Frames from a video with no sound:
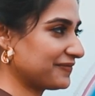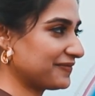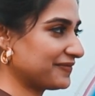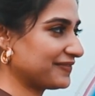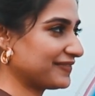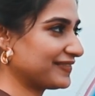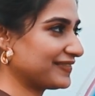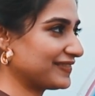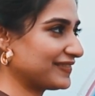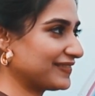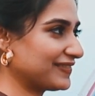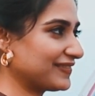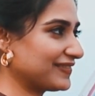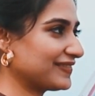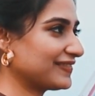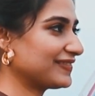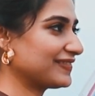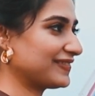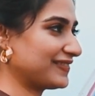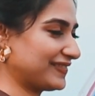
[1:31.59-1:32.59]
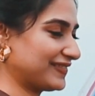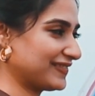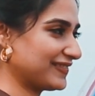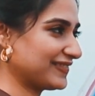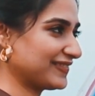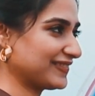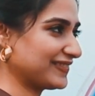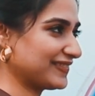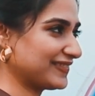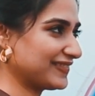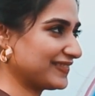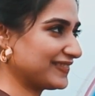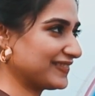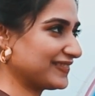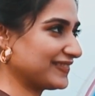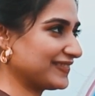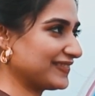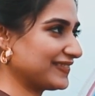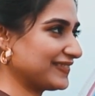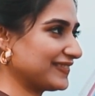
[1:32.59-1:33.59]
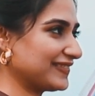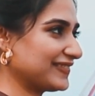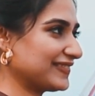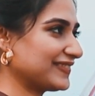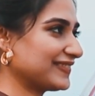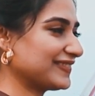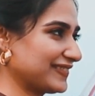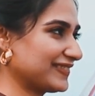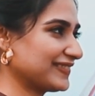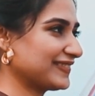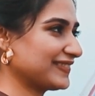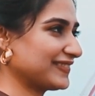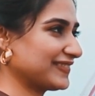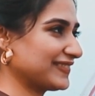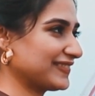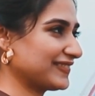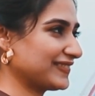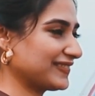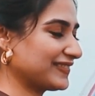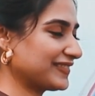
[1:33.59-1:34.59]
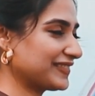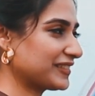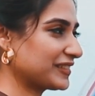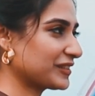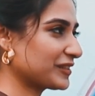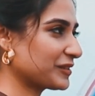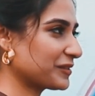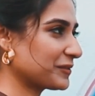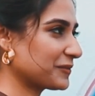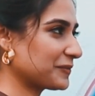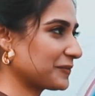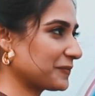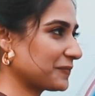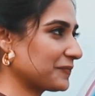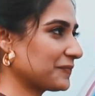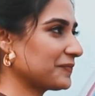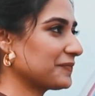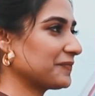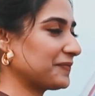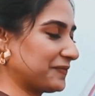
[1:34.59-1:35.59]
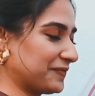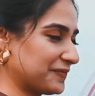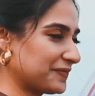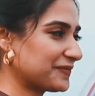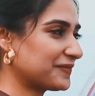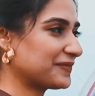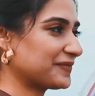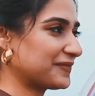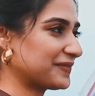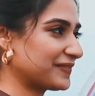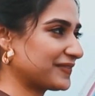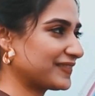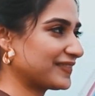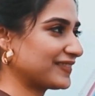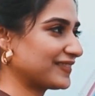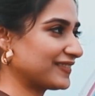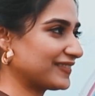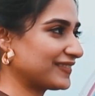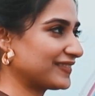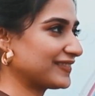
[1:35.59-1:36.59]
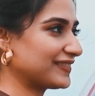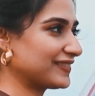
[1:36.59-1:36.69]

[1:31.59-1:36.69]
(not speaking)